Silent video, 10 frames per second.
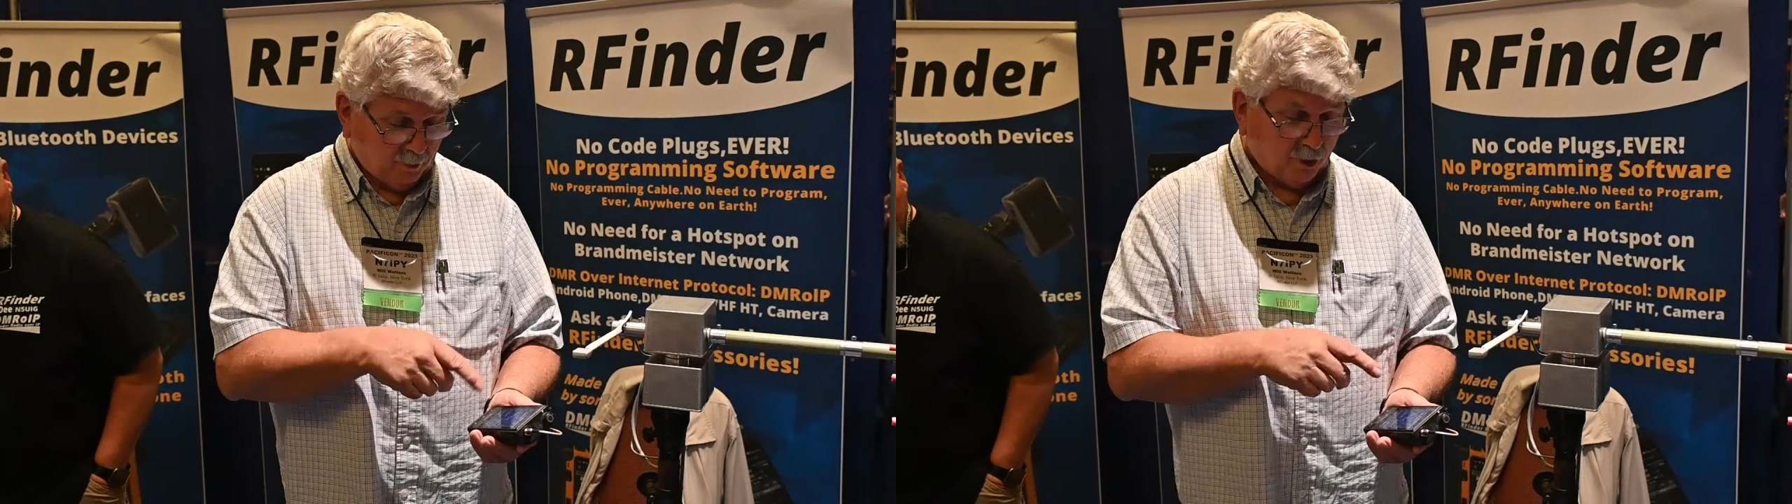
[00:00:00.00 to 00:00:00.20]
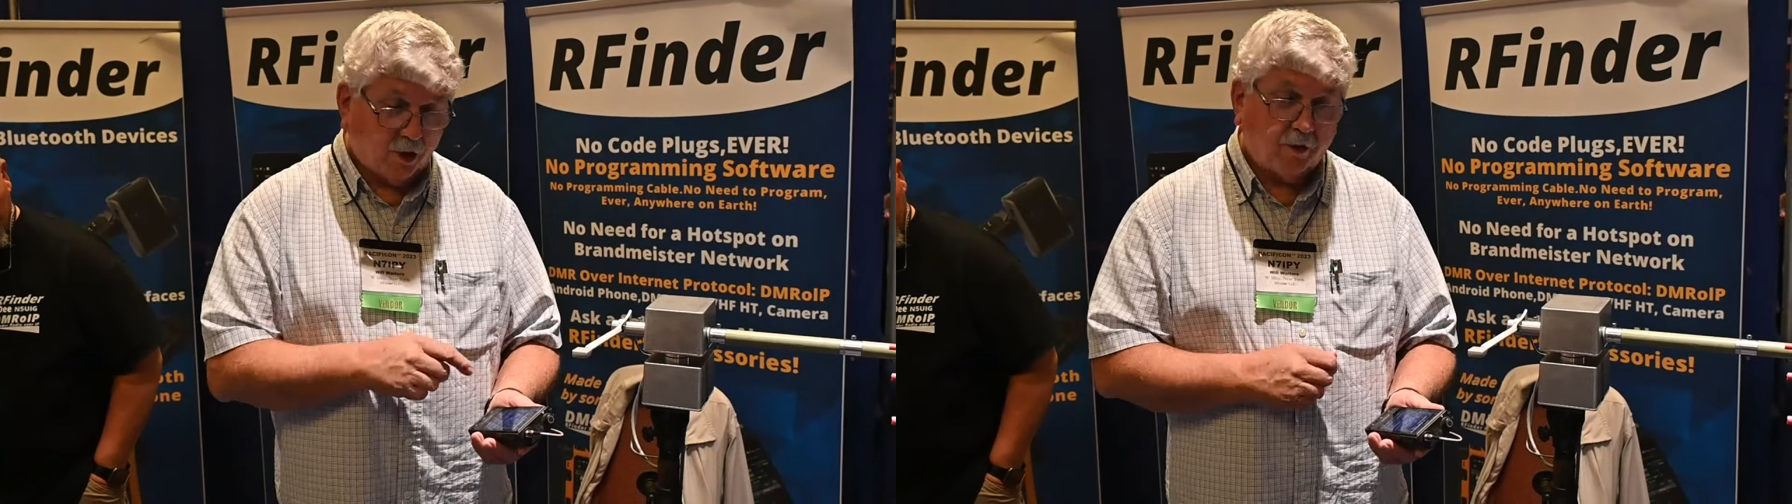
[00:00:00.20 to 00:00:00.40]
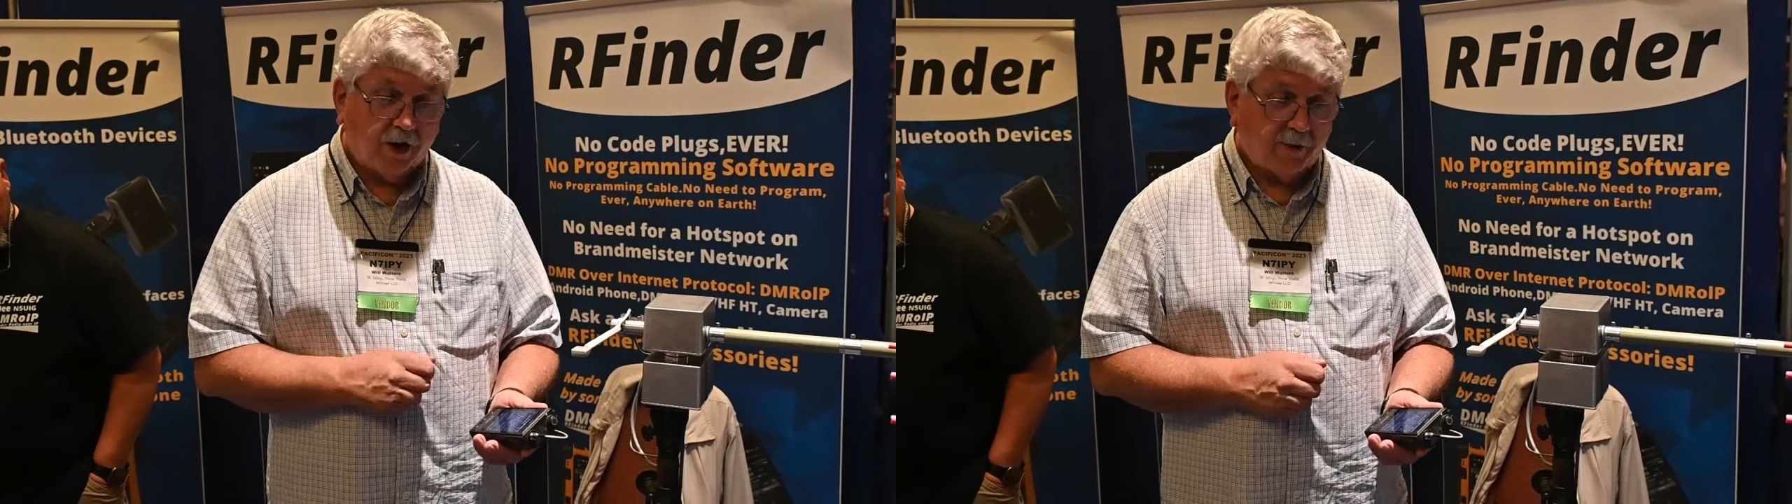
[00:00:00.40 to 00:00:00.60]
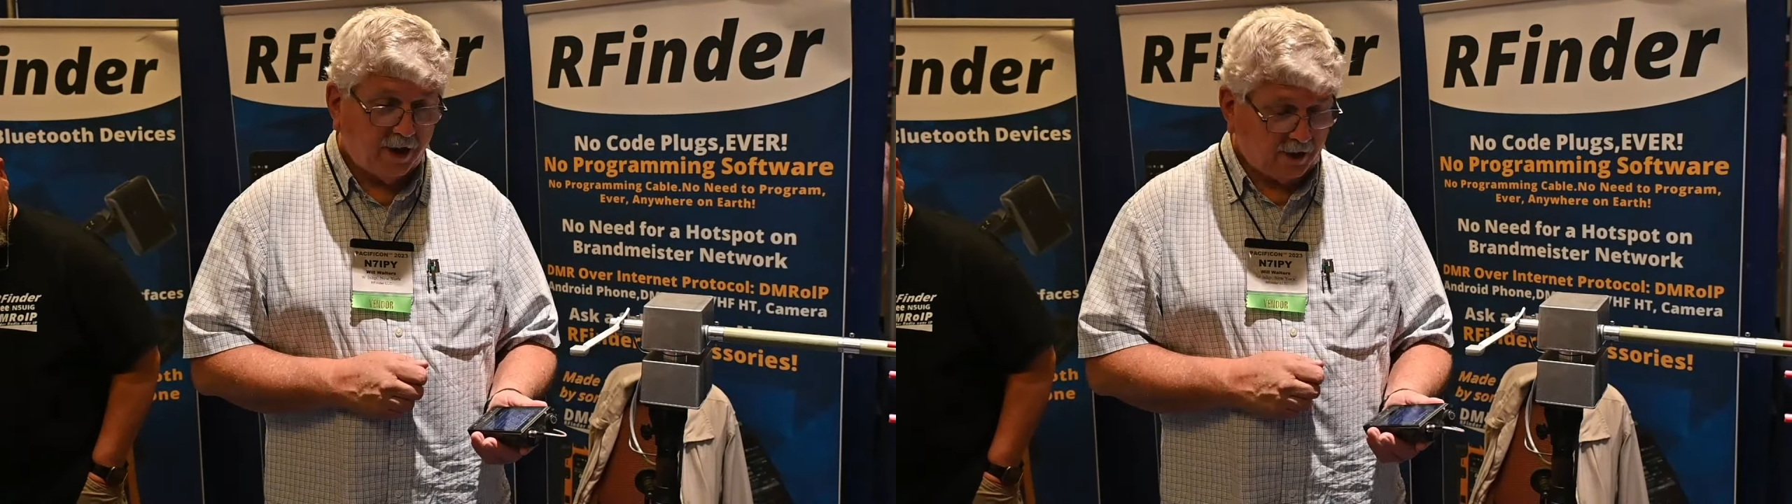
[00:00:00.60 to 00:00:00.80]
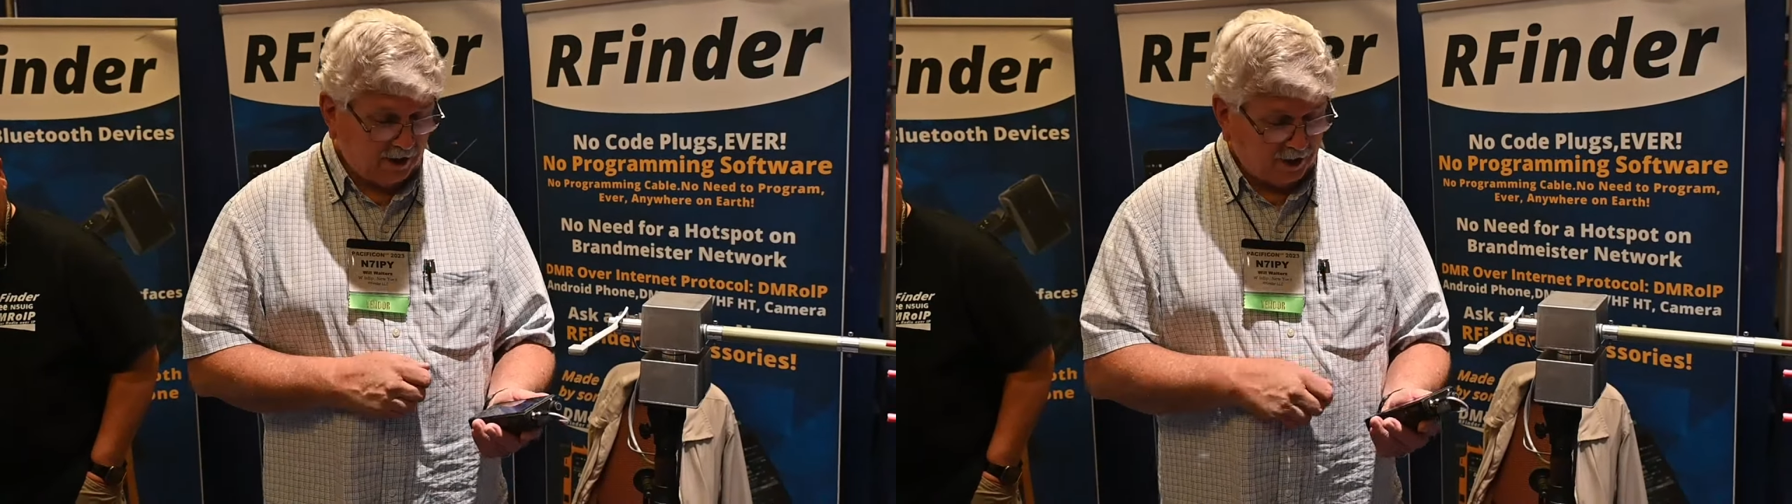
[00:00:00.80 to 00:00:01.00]
program
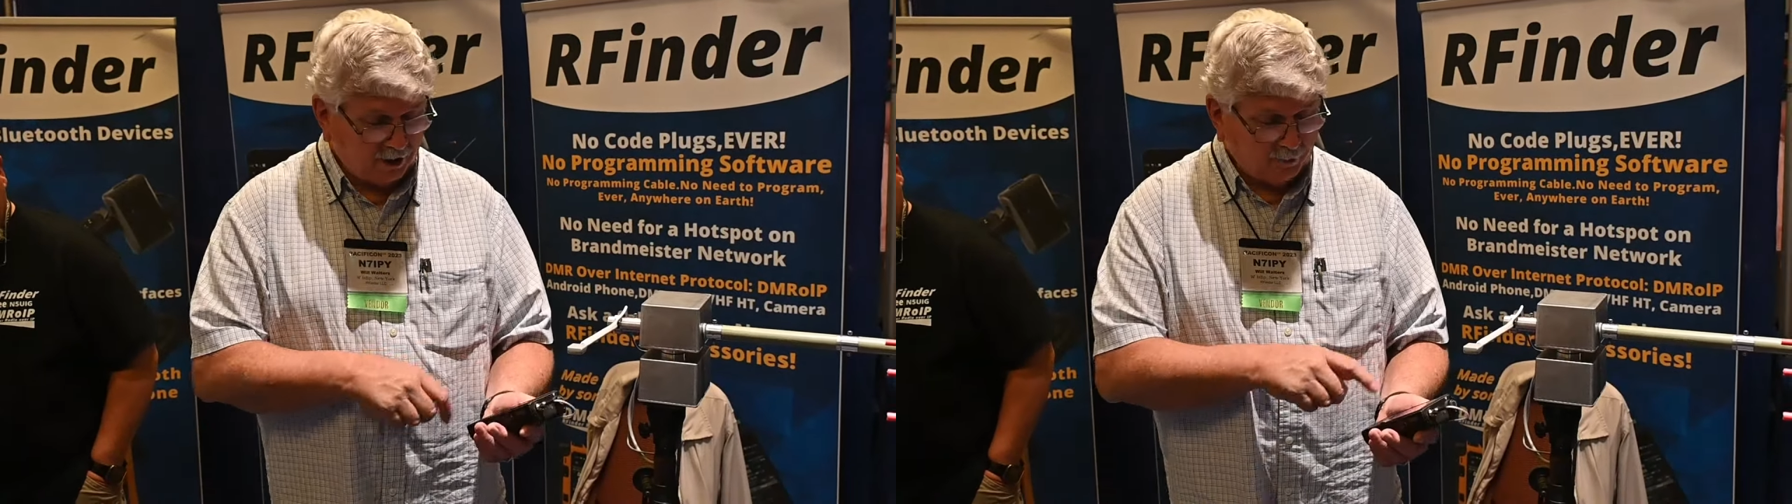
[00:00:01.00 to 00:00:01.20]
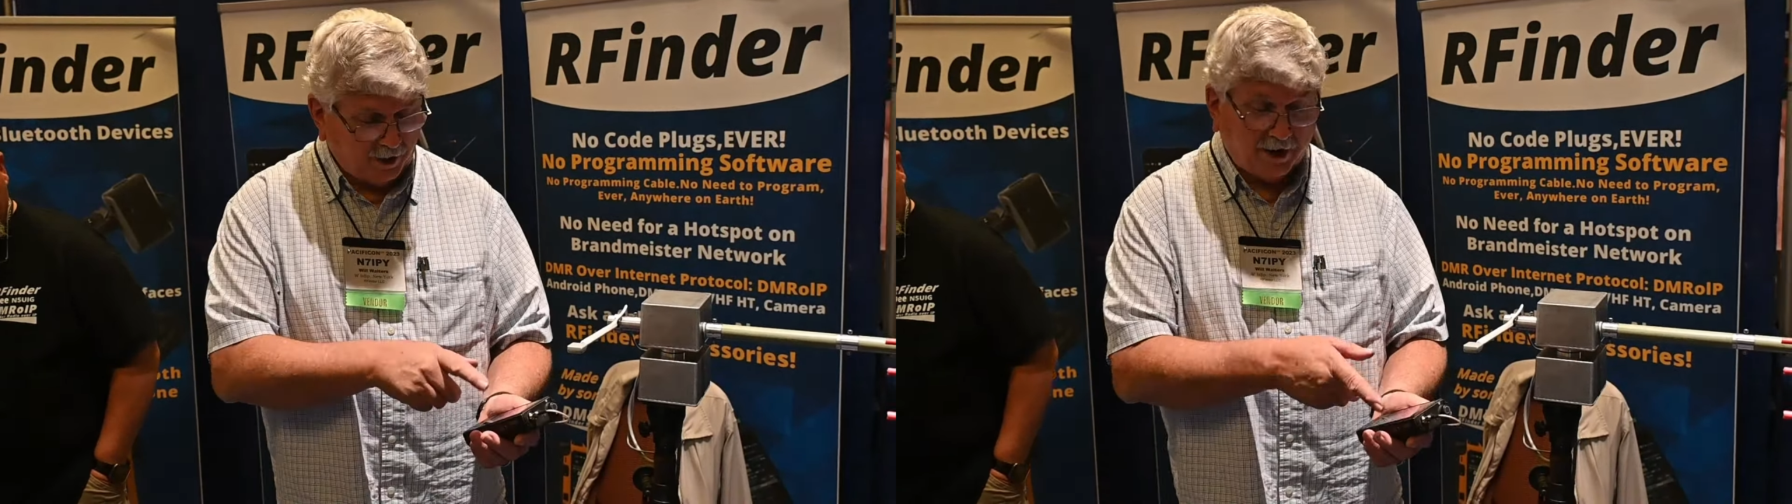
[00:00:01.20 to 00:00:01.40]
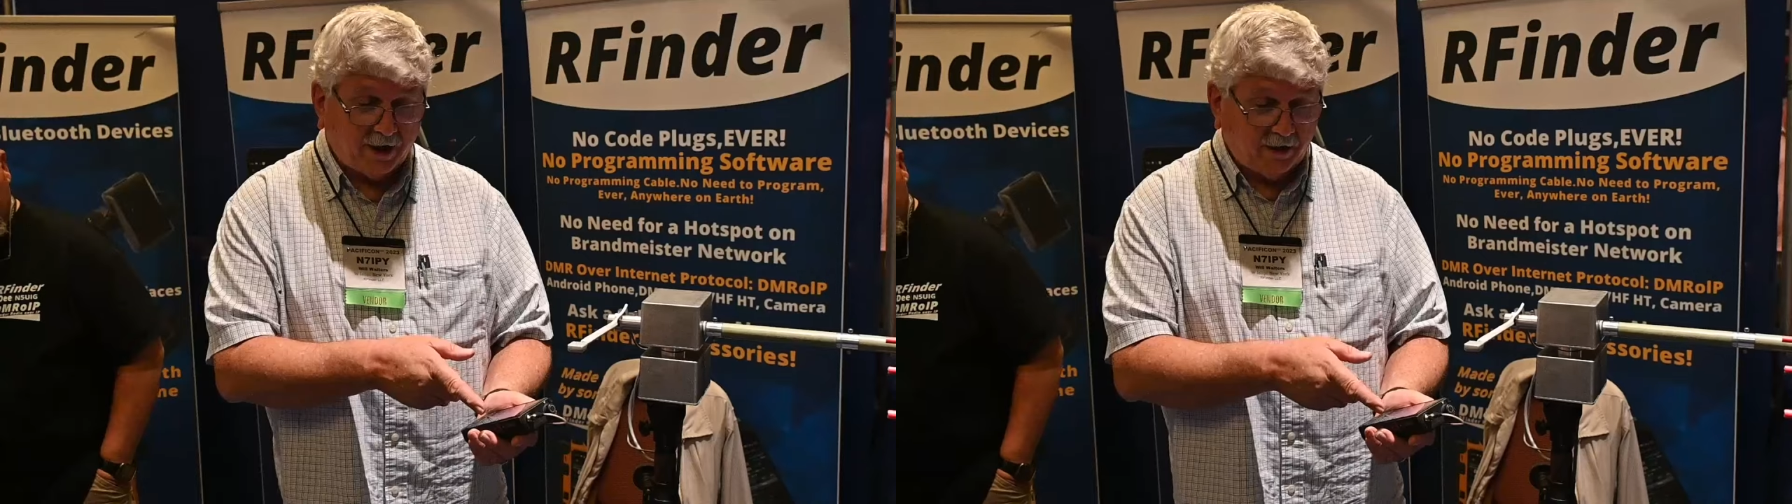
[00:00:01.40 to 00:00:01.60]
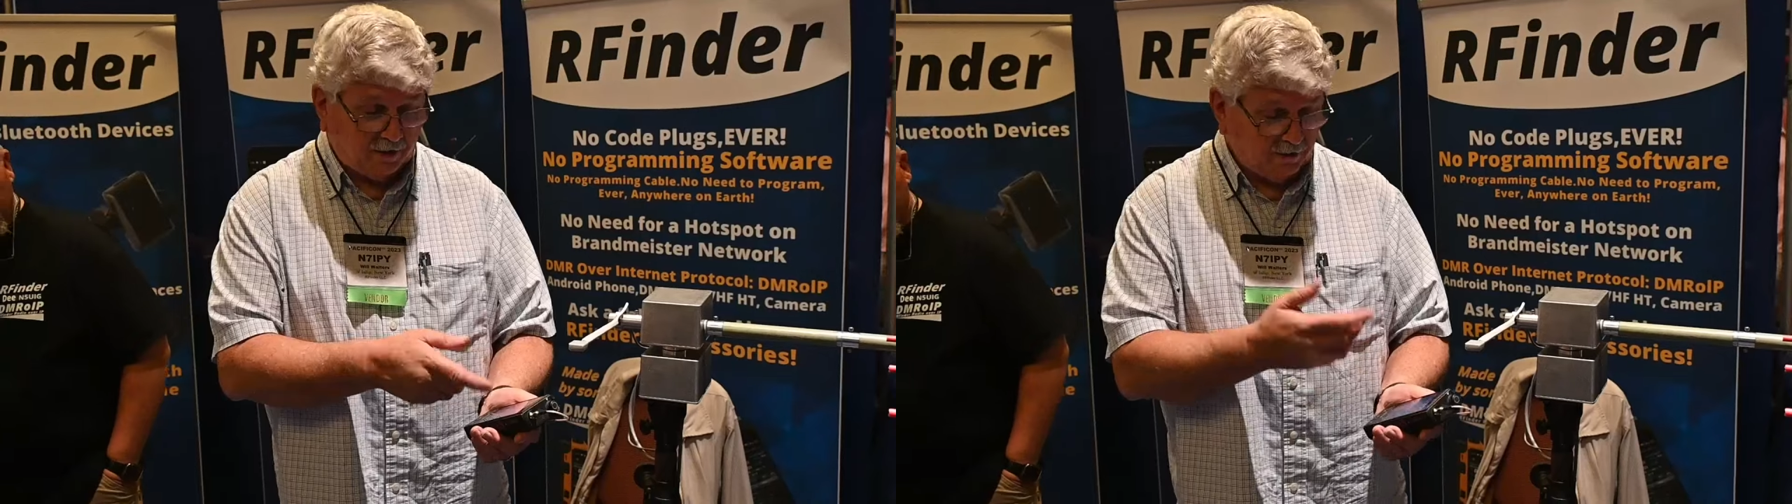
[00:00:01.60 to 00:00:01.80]
it, or pick it.